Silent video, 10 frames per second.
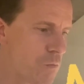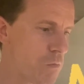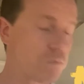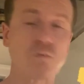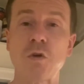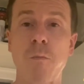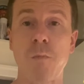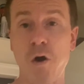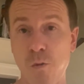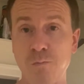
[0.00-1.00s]
So
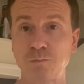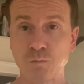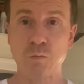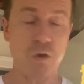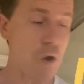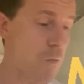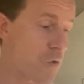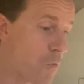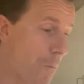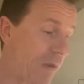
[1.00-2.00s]
I hope you
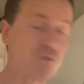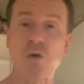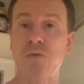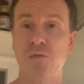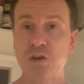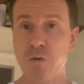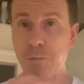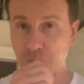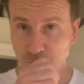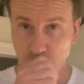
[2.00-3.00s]
enjoyed the video.
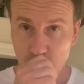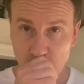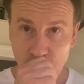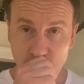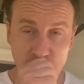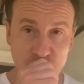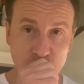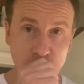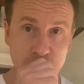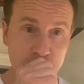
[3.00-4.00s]

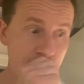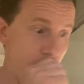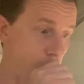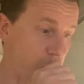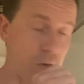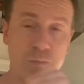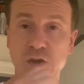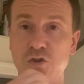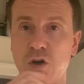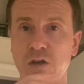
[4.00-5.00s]
Sorry about me
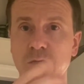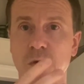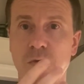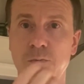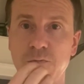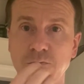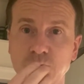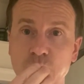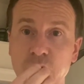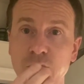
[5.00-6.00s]
talking with
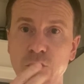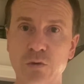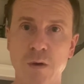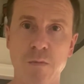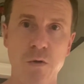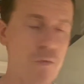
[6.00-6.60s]
food in my mouth.